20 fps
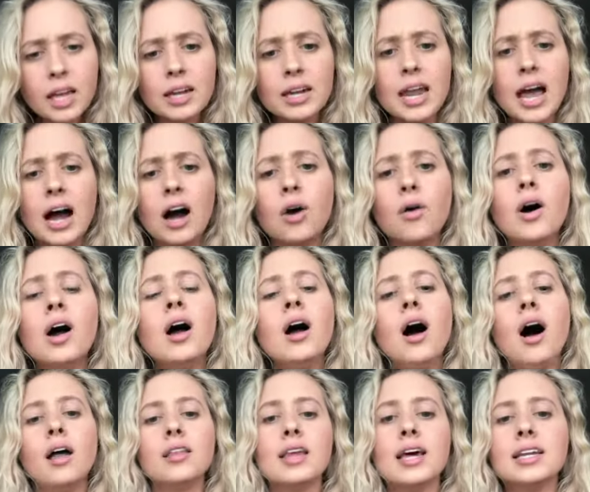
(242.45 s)
Now,
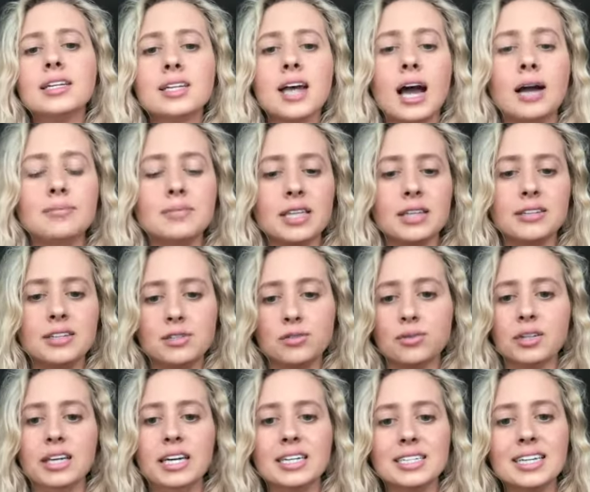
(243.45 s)
a lot of times, like these
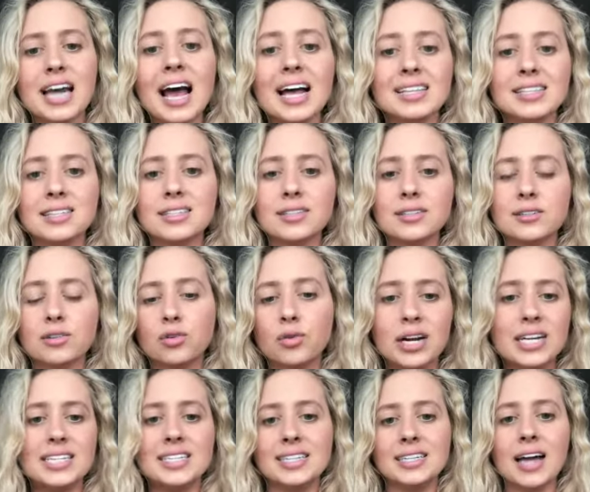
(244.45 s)
really intense,
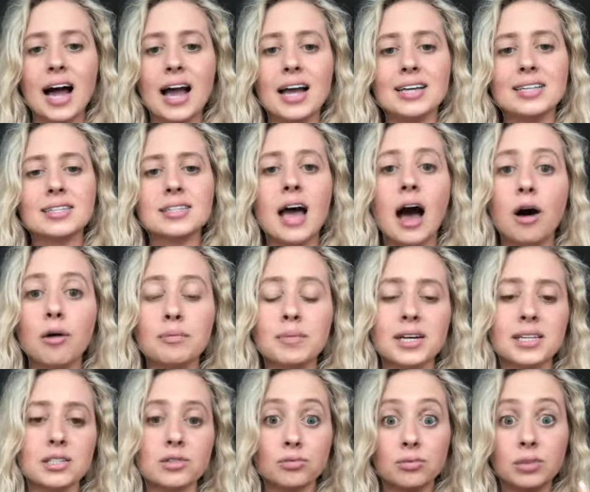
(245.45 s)
crazy diets help
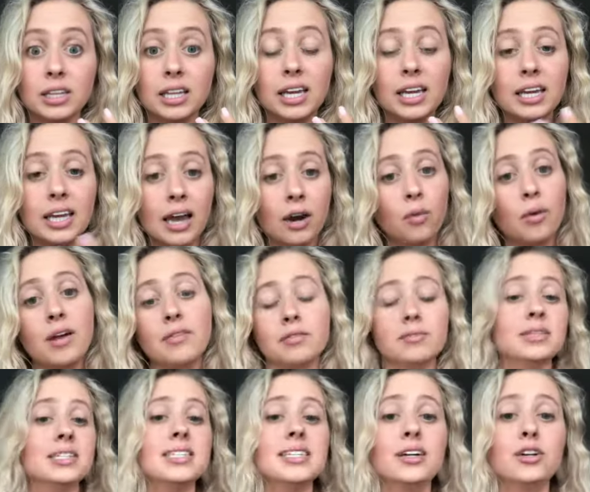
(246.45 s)
us really get away from
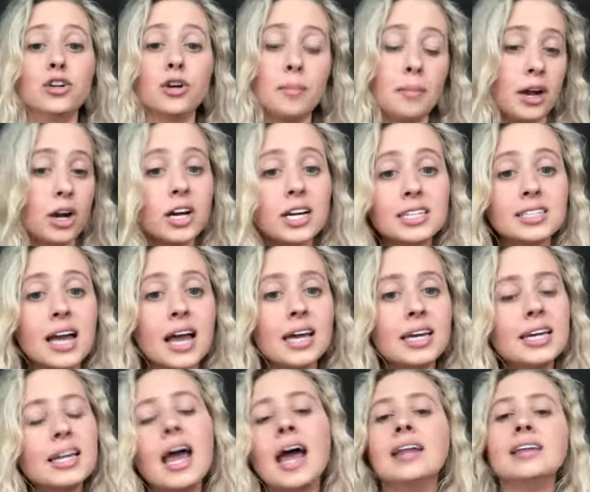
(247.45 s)
the standard American
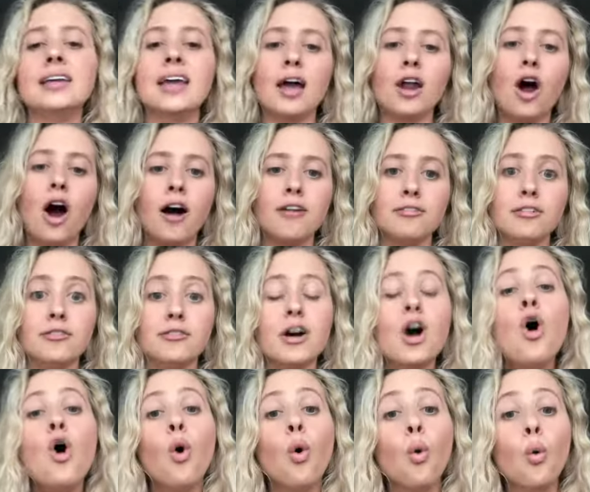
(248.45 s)
diet and get off of
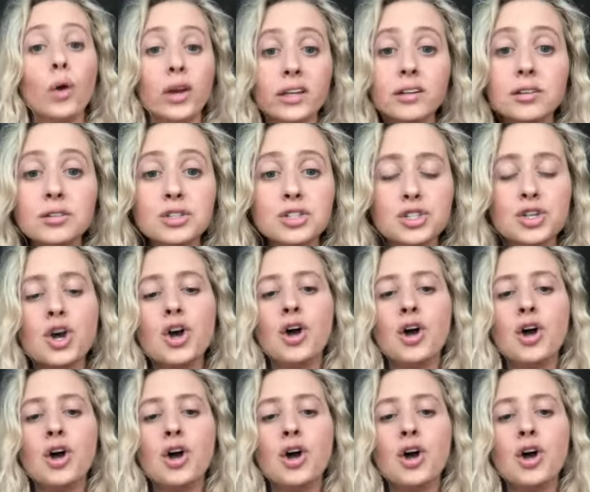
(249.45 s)
oils,